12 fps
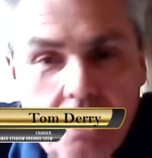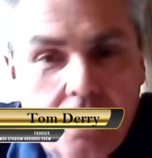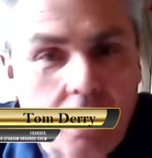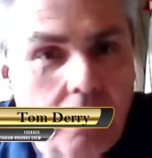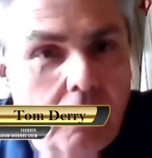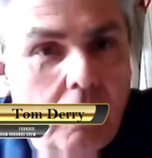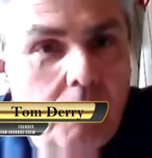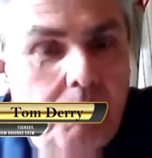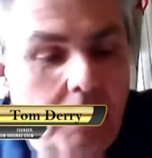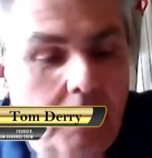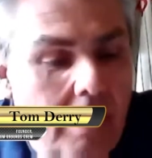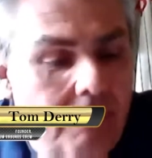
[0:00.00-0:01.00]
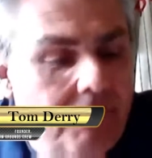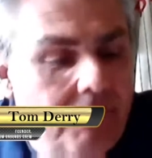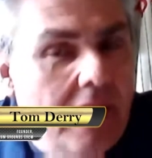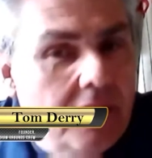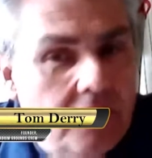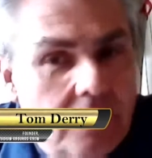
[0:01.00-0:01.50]
a group of
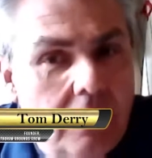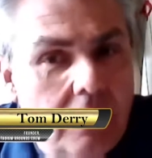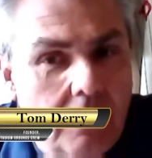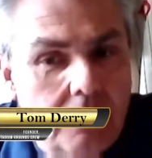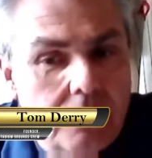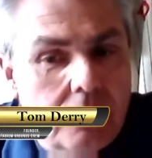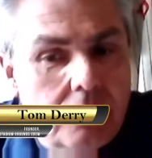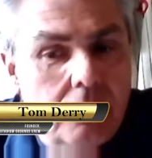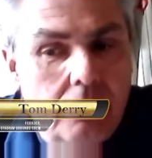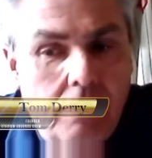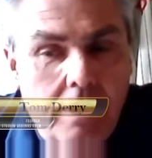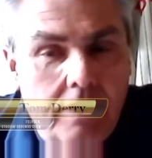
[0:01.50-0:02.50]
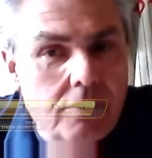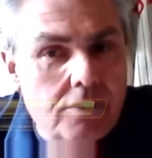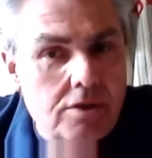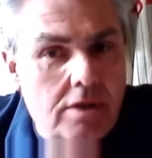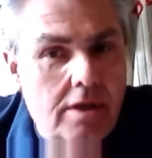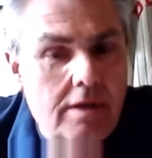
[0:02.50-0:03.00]
volunteers who are
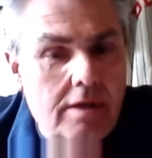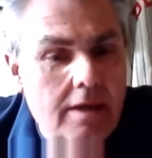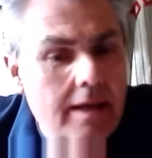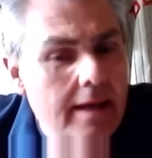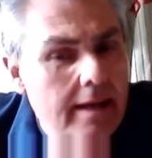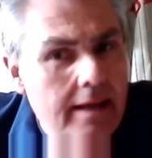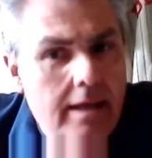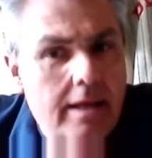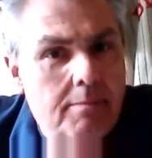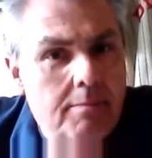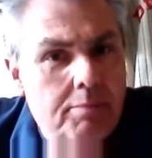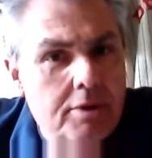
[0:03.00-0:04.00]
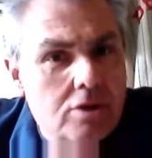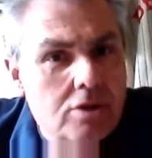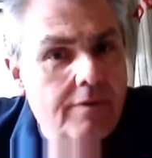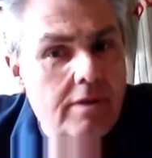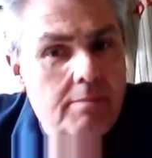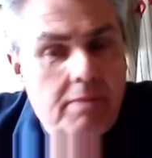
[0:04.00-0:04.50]
interested in
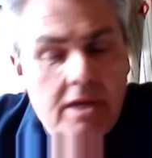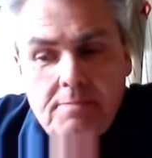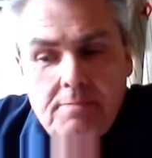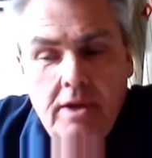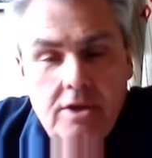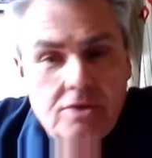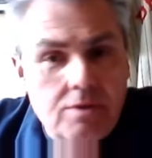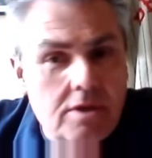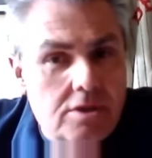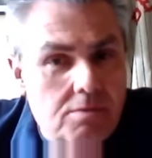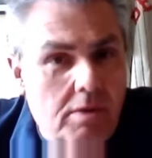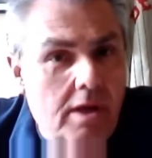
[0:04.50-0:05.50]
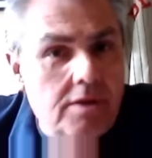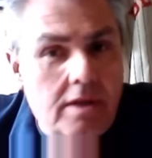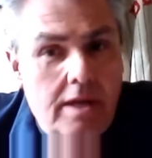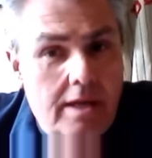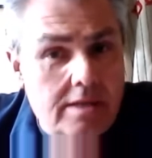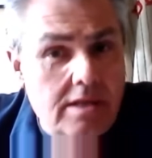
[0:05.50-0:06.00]
preserving baseball history as well
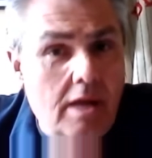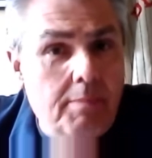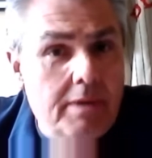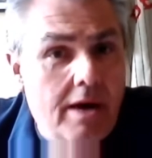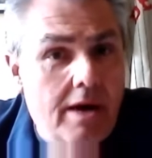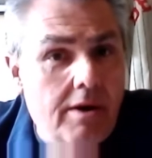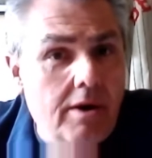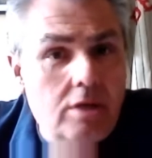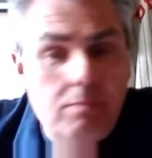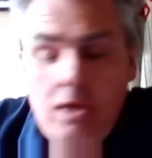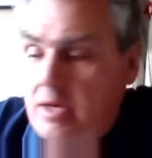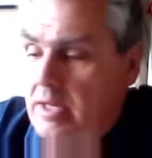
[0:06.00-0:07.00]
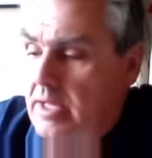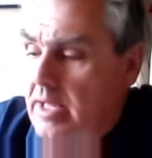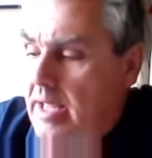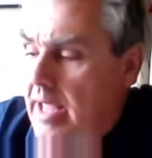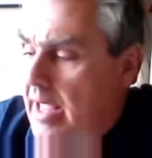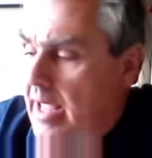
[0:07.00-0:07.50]
as helping out our
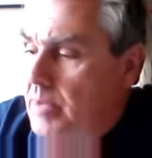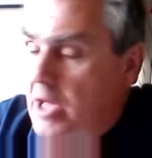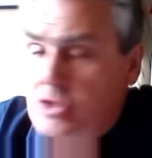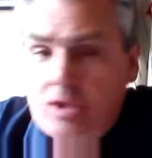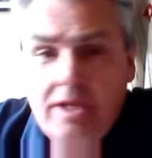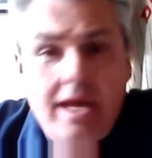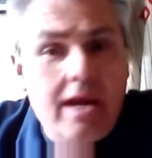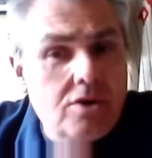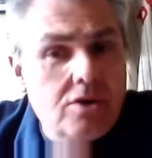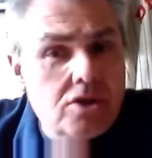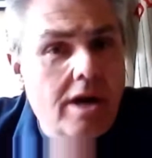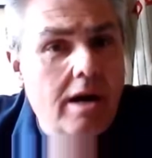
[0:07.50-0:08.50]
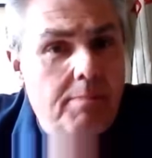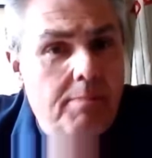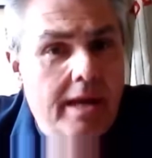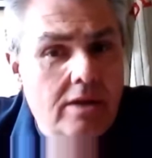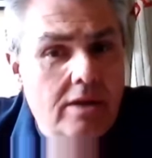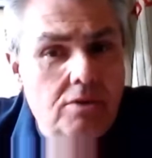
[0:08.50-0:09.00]
community. And we actually got our start
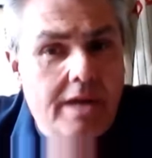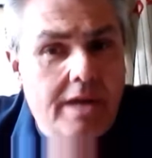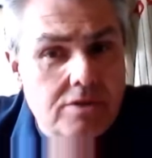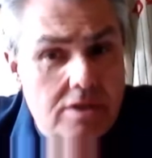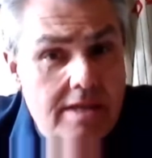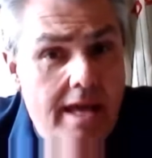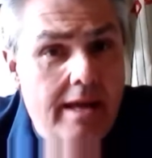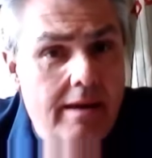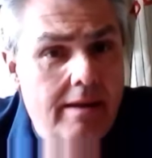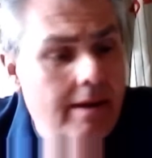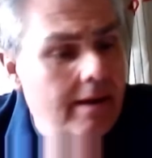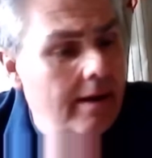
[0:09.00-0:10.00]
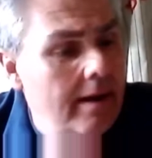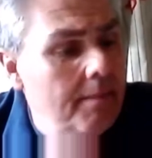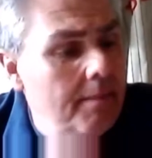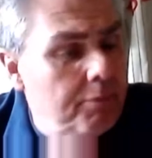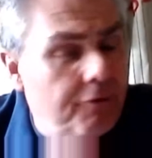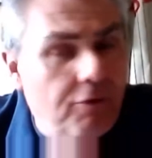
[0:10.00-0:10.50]
back in 2010.
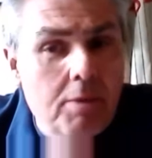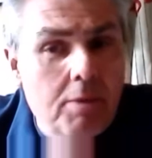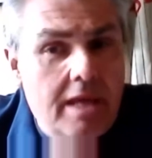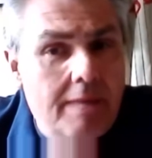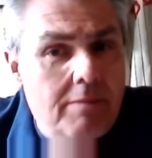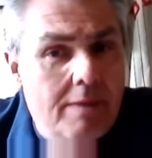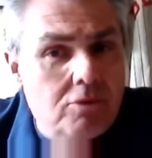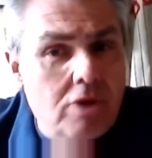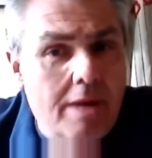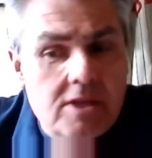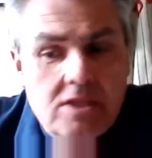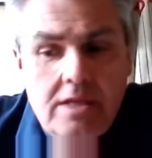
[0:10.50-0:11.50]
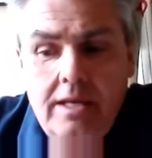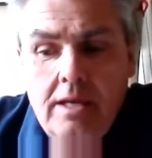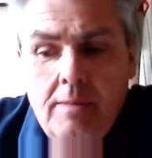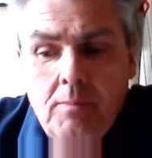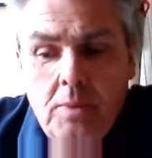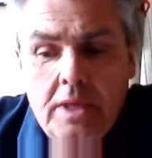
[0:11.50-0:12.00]
Before we came to Hamtramck
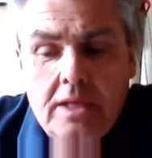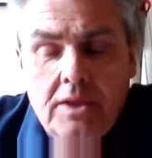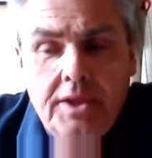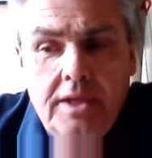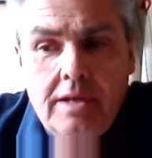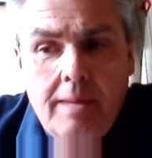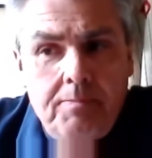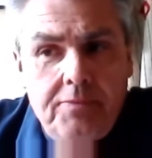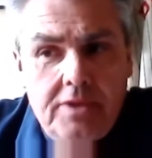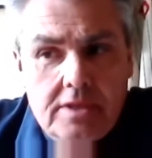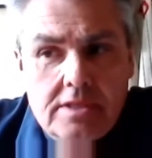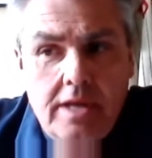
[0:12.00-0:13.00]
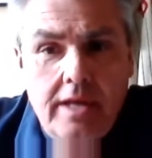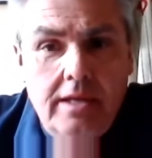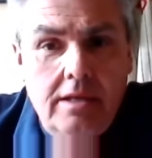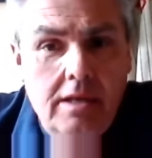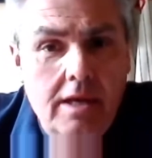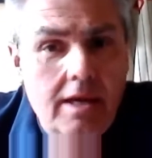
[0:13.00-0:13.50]
Stadium, we cleaned up the
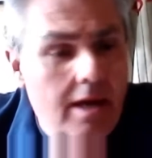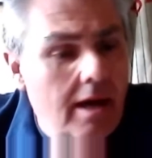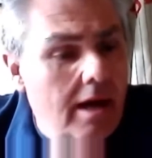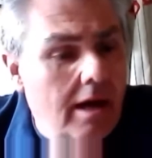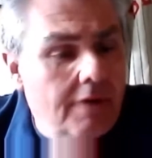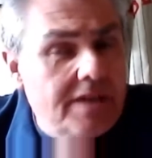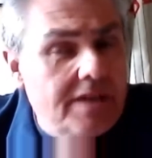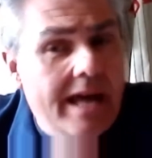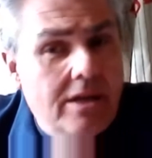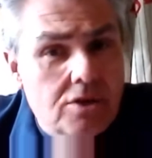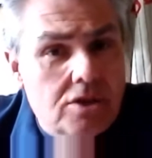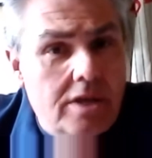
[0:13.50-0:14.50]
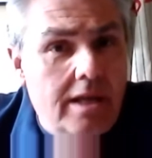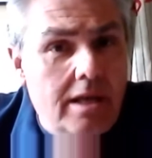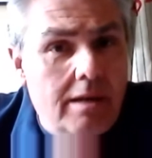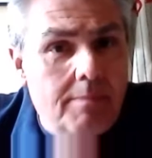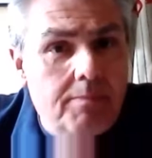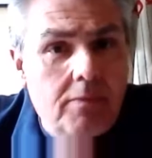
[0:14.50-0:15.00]
site of Tiger Stadium,